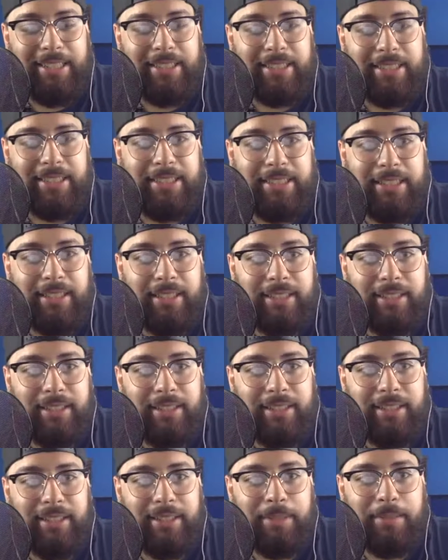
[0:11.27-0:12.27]
is exciting.
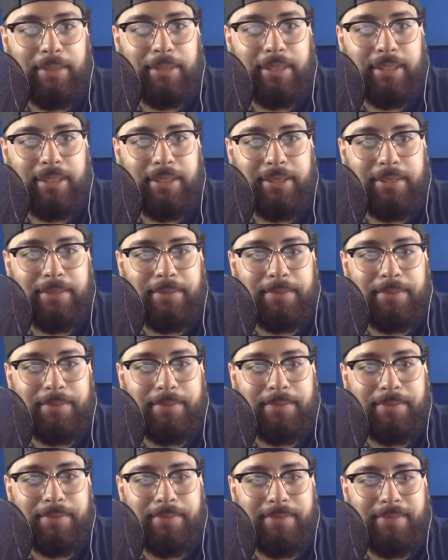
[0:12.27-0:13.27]

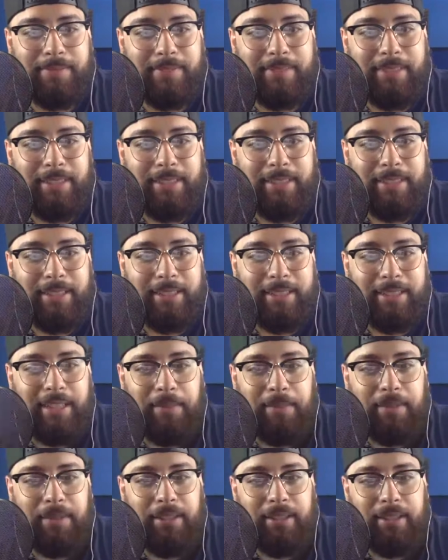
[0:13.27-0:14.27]
I've
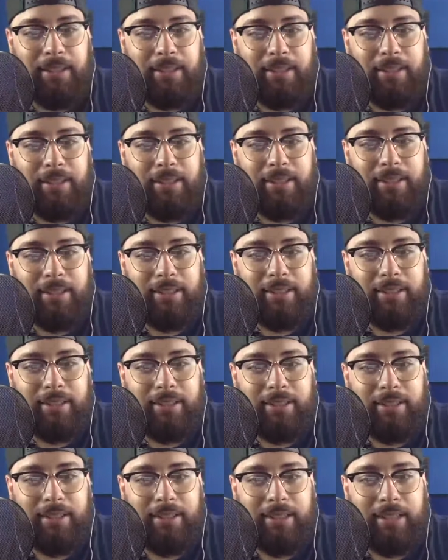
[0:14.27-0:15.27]
been
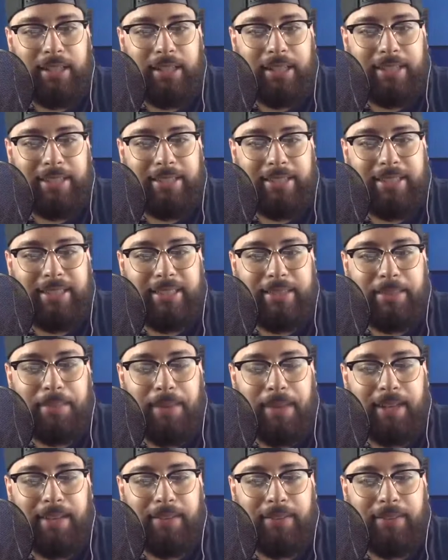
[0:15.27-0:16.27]

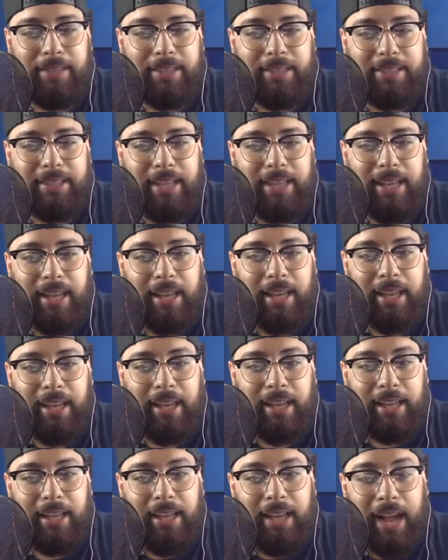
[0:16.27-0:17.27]
anticipating for this day.
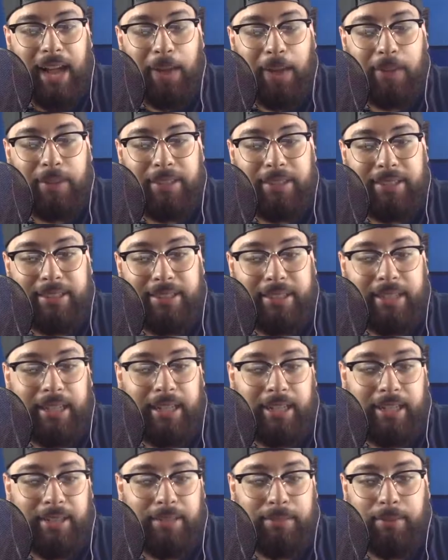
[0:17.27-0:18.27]
I was
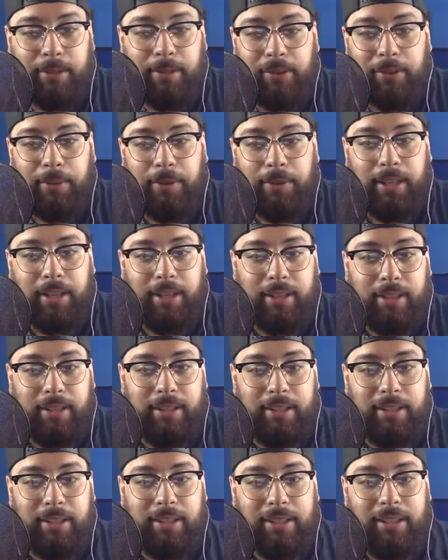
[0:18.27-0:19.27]
sick, by the way.
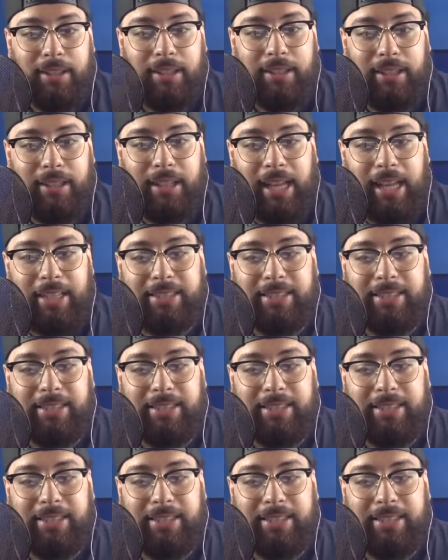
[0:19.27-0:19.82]
The last